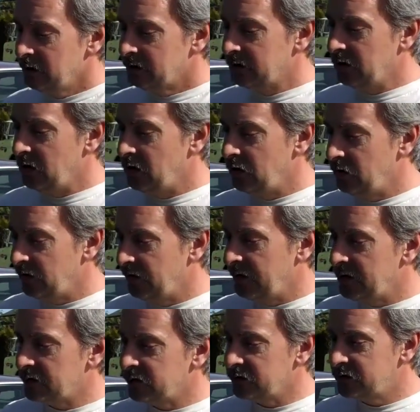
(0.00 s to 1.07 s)
So the
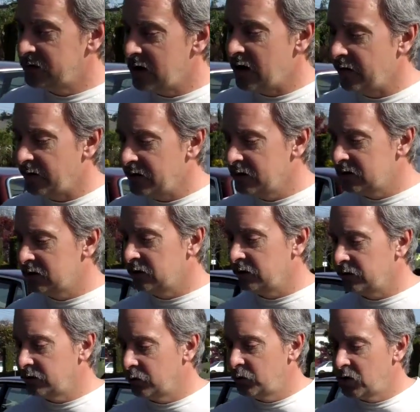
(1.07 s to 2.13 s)
vehicles have
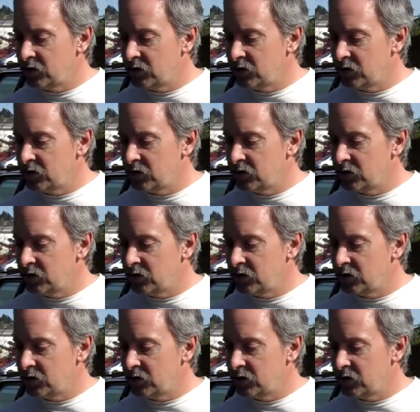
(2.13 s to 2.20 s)
in-cylinder